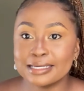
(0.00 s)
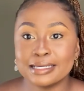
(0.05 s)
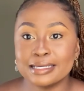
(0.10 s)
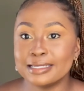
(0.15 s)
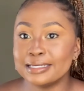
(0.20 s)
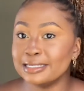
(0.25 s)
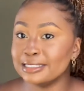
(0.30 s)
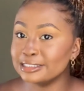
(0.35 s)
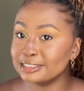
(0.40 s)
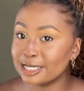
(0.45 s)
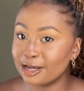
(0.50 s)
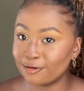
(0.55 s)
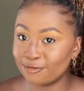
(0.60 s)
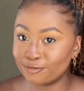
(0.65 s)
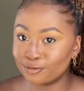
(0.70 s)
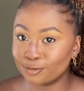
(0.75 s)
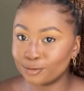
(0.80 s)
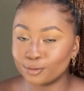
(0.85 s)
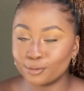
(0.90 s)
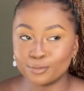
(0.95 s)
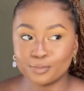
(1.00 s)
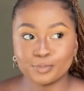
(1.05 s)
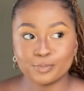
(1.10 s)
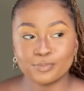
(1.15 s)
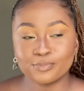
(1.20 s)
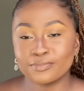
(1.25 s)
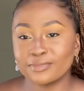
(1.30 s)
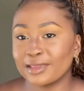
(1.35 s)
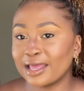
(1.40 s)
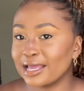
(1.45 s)
interview.
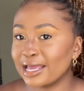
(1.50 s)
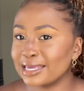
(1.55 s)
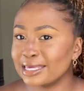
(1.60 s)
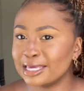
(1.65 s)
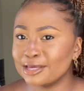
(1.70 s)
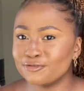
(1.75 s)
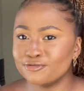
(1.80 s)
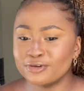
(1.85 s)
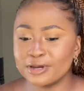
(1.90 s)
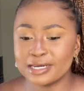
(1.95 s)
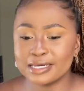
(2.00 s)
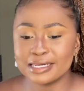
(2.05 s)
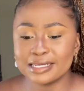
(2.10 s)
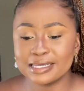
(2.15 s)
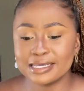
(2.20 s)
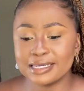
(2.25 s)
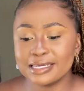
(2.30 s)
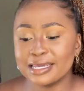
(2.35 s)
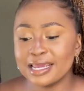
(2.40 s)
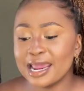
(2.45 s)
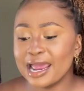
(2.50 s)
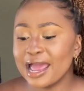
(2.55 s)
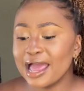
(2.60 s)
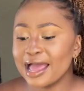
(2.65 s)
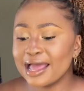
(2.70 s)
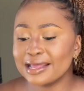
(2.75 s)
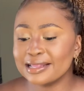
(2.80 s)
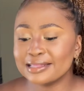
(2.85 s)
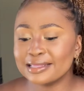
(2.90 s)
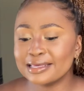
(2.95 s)
I get ready,
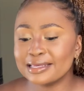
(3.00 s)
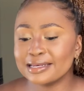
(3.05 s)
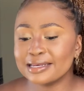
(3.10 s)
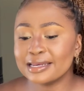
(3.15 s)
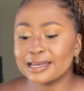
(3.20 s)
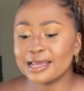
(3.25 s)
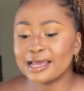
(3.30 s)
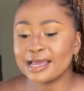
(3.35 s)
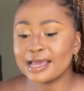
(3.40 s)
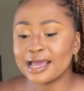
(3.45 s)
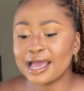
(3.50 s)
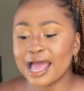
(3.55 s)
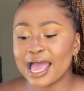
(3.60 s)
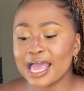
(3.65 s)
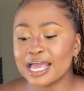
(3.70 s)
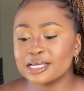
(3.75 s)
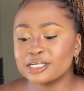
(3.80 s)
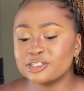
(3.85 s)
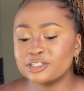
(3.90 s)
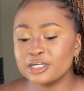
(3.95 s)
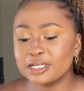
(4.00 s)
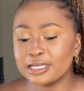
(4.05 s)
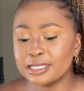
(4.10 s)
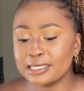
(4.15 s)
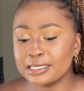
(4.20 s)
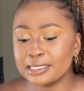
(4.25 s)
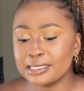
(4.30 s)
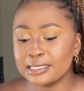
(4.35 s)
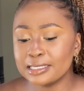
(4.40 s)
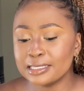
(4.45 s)
and then I
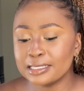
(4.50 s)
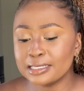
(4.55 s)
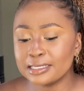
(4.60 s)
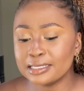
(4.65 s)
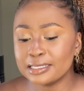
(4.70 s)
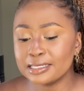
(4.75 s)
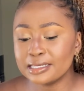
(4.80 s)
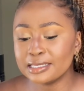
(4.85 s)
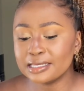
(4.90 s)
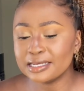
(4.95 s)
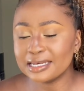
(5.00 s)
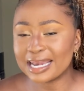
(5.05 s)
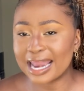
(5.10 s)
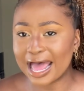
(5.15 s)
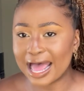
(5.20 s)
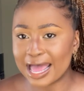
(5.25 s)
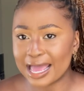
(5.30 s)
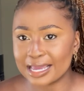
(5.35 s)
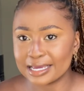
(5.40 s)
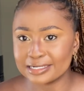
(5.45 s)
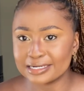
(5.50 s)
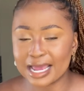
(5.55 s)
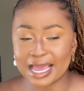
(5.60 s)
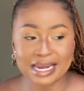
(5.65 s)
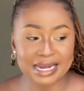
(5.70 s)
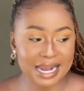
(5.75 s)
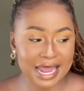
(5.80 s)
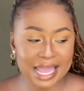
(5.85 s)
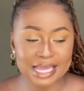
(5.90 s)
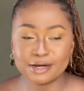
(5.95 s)
actually lied. I
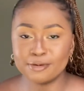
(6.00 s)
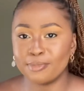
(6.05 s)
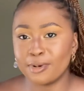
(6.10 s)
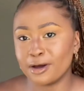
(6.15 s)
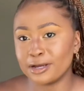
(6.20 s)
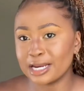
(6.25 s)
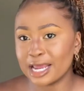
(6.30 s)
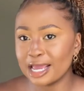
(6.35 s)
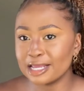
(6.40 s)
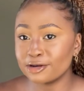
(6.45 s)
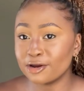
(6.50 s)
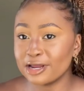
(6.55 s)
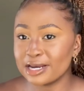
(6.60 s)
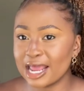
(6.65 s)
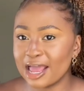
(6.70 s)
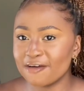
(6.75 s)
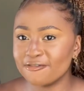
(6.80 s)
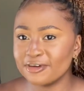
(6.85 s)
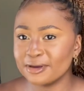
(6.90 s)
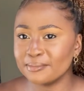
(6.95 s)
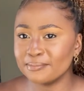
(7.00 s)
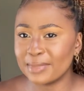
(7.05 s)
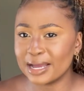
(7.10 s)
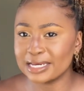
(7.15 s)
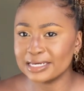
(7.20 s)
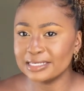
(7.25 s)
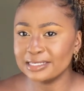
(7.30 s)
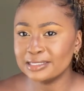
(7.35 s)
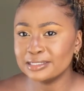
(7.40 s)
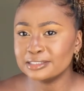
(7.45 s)
lied about not having
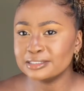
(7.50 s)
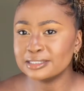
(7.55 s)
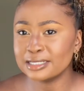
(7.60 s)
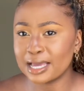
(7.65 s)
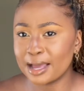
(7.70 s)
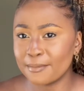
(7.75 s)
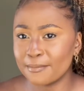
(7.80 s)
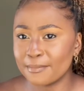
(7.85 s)
money to come